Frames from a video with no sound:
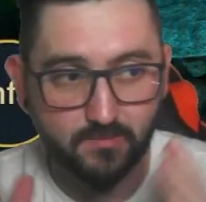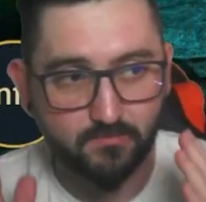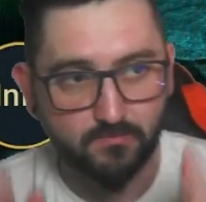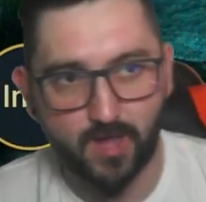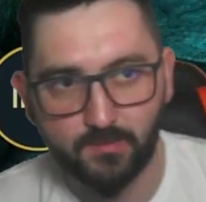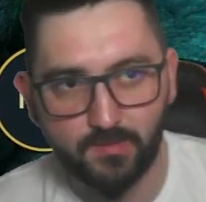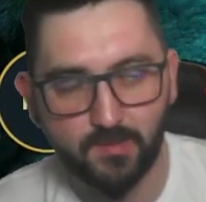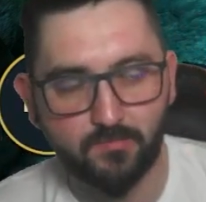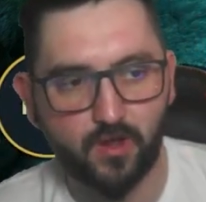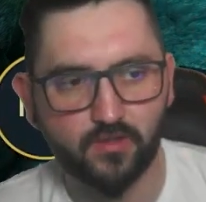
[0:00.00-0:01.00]
It might be
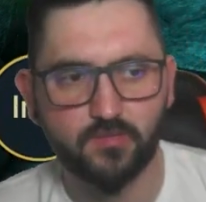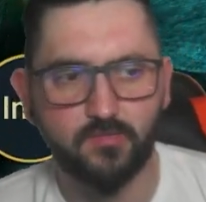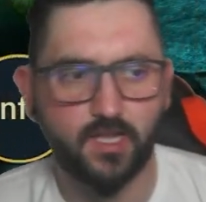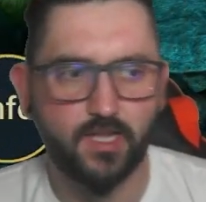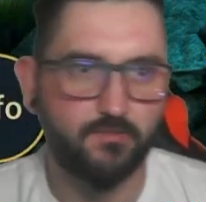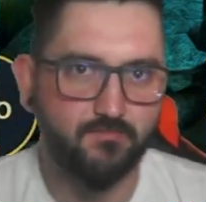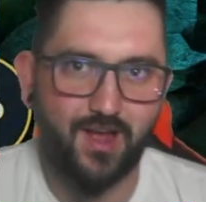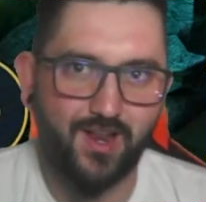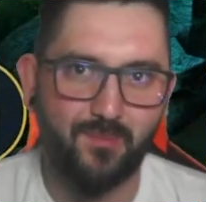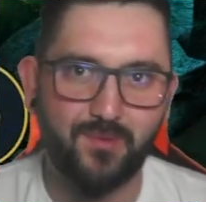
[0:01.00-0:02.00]
impossible, it
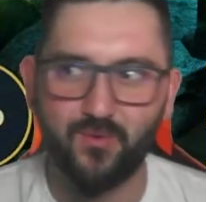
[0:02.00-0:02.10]
might not be